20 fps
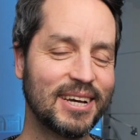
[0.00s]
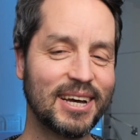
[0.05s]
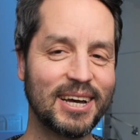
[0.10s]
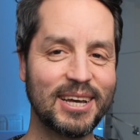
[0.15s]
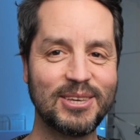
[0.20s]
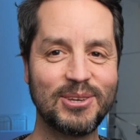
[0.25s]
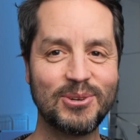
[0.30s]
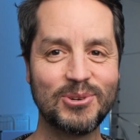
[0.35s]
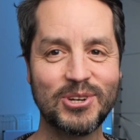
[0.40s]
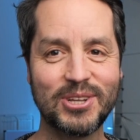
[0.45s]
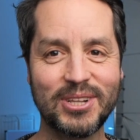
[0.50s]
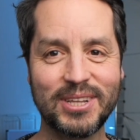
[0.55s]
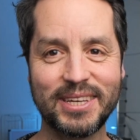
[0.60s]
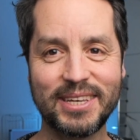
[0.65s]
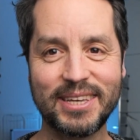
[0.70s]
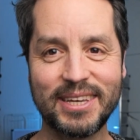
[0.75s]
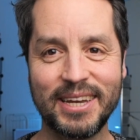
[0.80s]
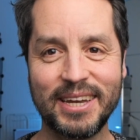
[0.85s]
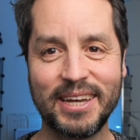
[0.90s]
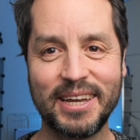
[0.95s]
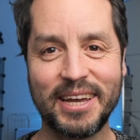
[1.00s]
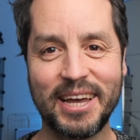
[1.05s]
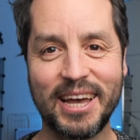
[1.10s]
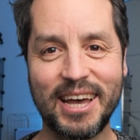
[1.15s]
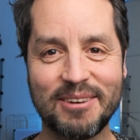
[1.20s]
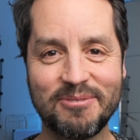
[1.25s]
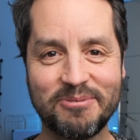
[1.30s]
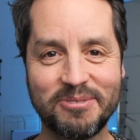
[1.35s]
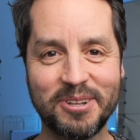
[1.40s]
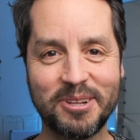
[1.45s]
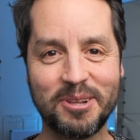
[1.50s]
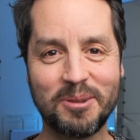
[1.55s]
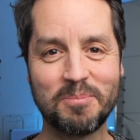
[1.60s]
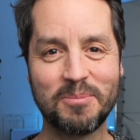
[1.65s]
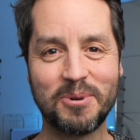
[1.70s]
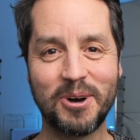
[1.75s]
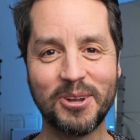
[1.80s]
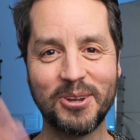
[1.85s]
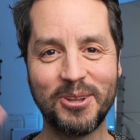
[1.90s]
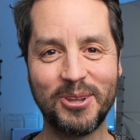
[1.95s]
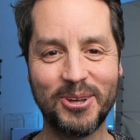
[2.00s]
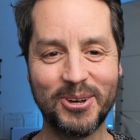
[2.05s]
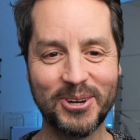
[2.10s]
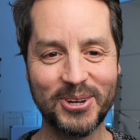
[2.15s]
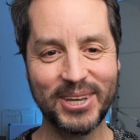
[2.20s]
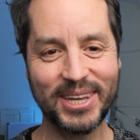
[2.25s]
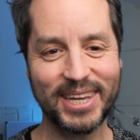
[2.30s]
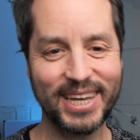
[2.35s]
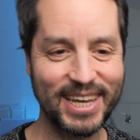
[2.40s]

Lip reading: I usually have a little monologue